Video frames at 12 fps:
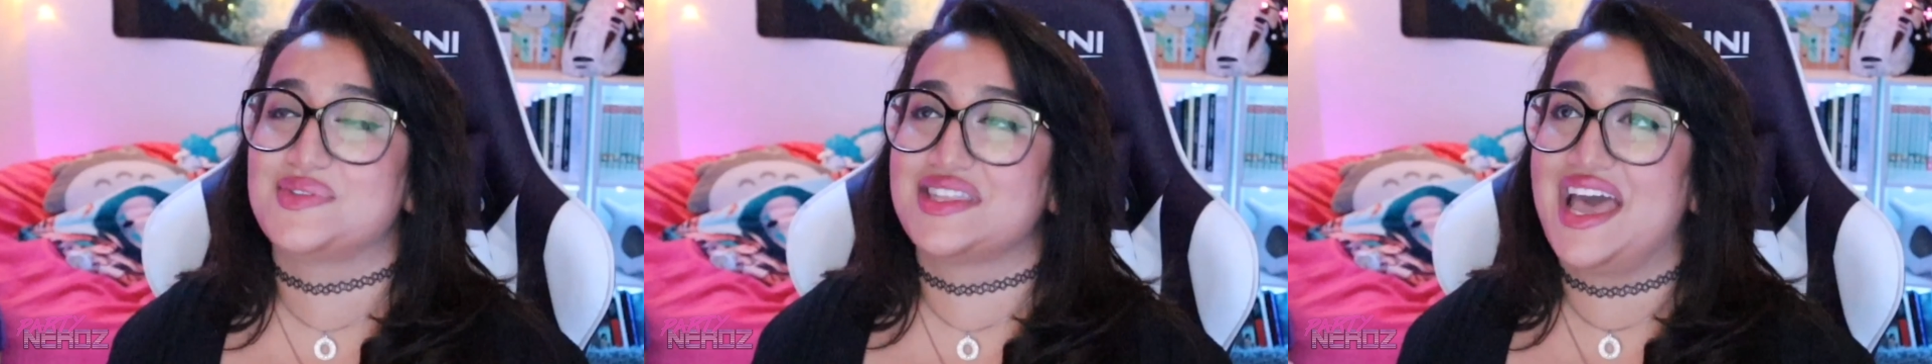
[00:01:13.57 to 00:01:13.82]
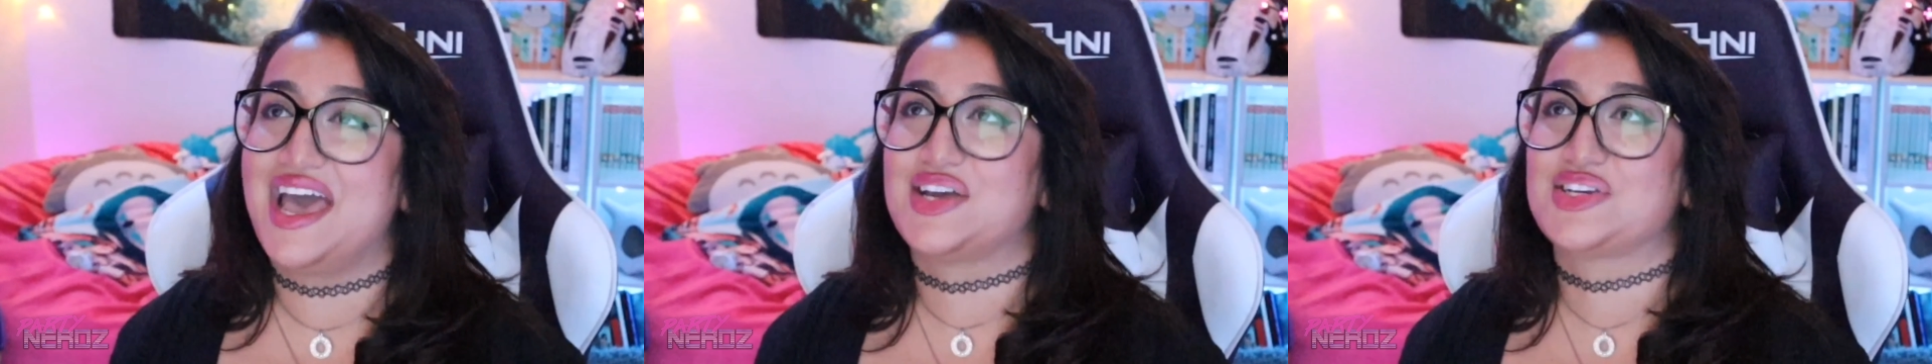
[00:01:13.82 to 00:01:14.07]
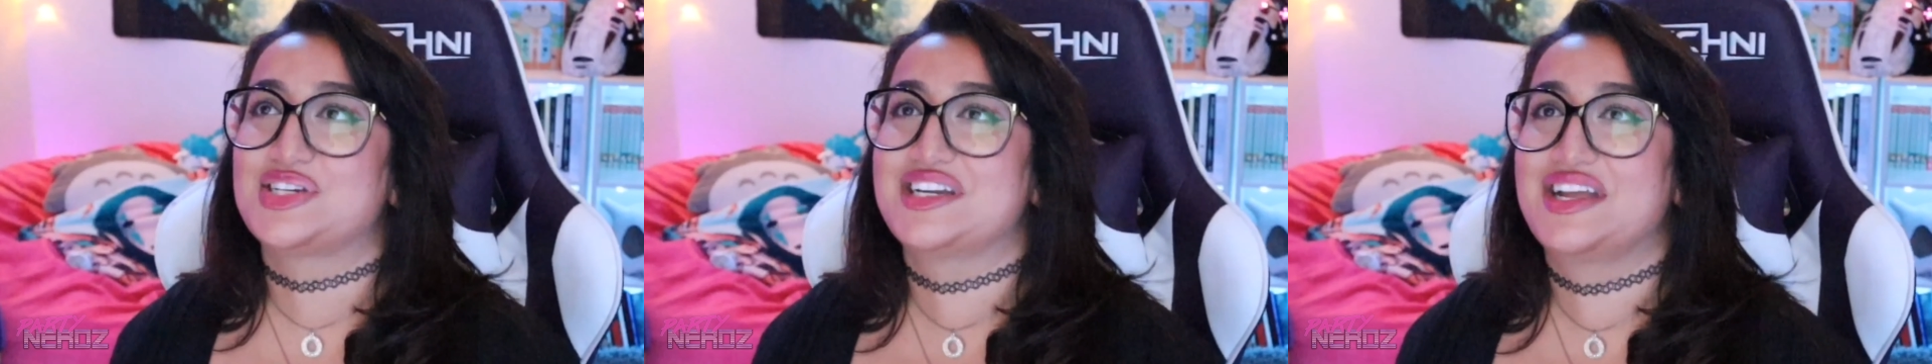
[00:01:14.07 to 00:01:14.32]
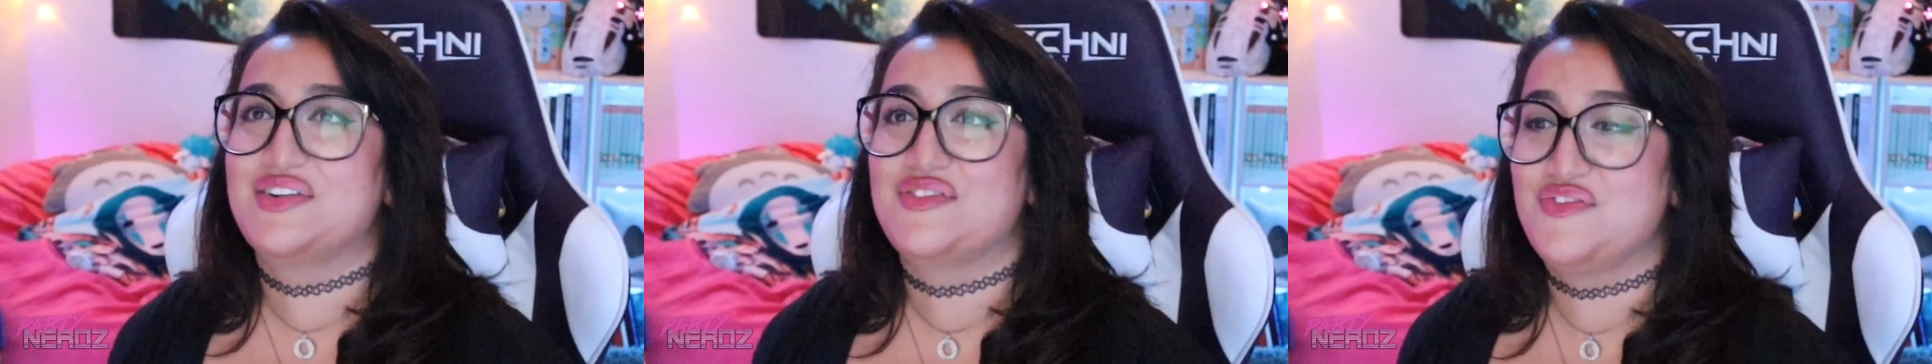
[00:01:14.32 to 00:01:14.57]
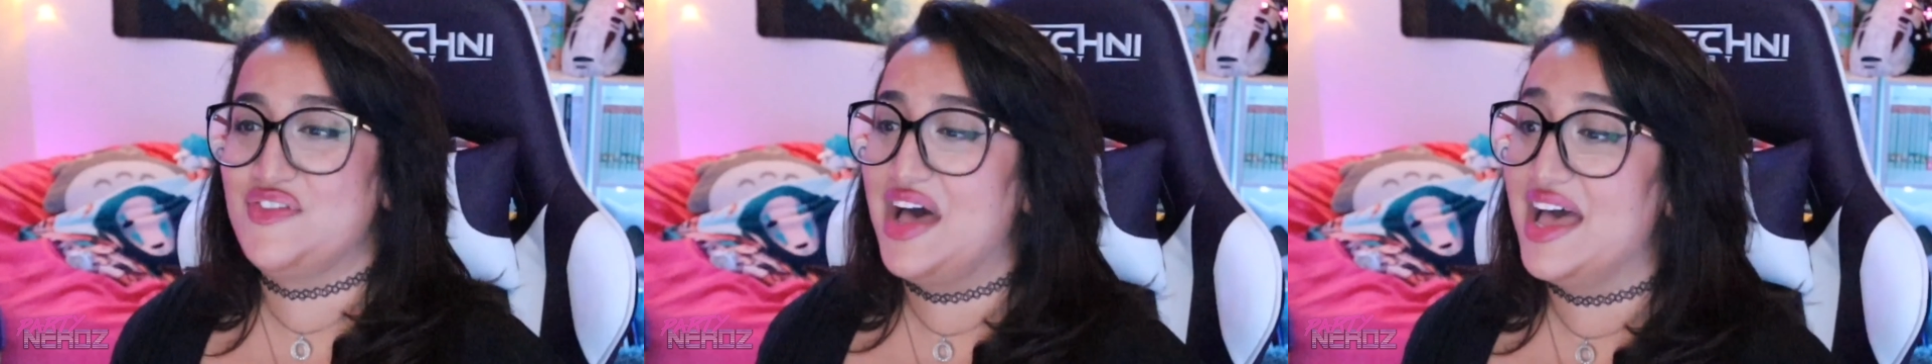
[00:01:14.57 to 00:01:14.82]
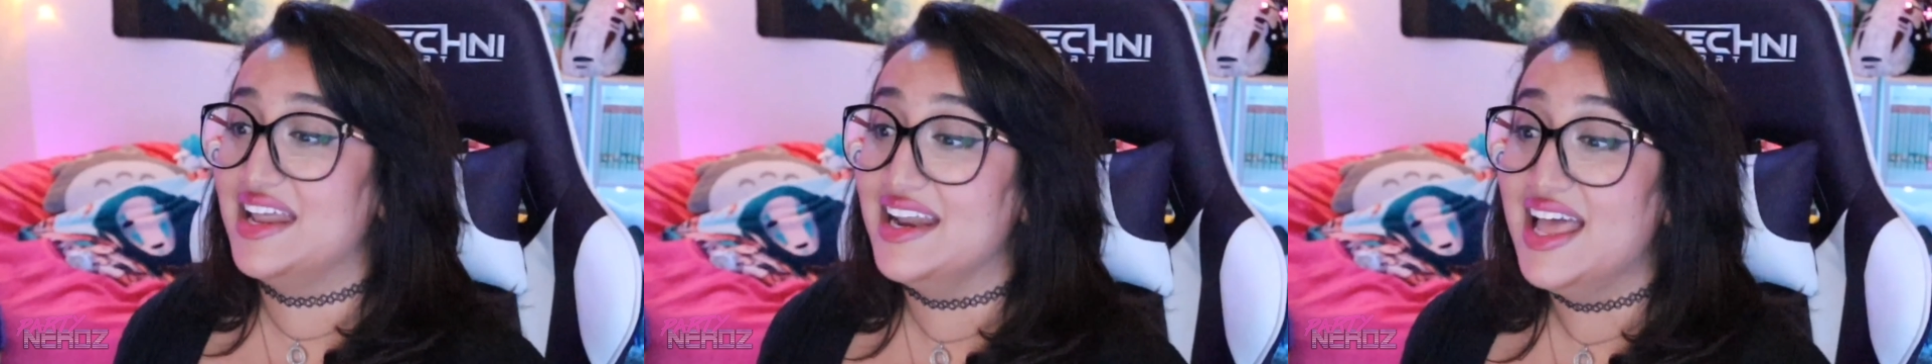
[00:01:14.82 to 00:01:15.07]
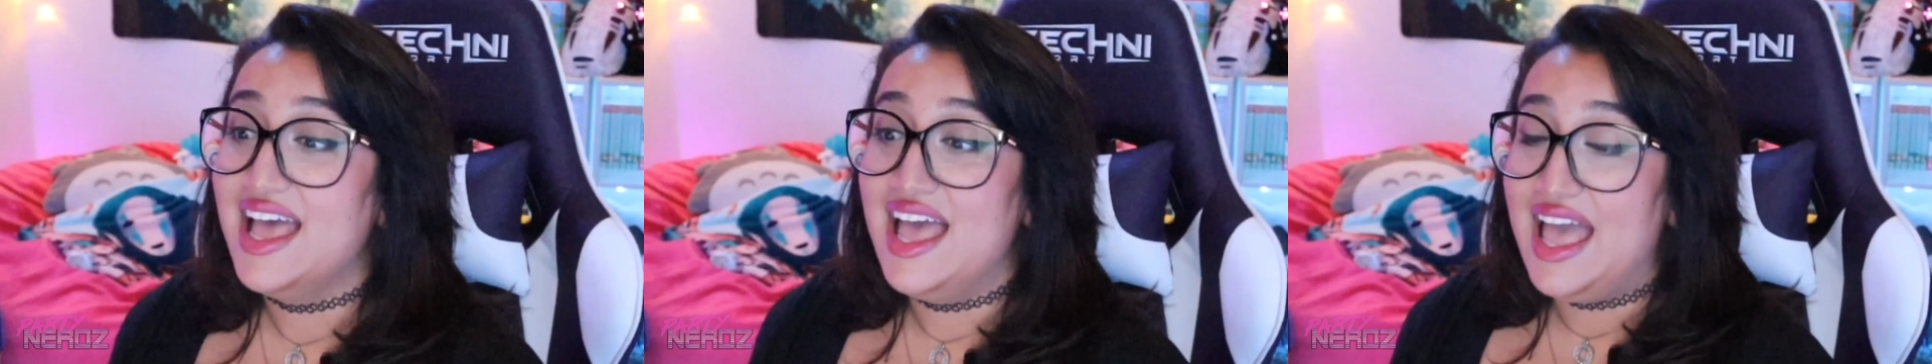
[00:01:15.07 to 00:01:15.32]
with action and fun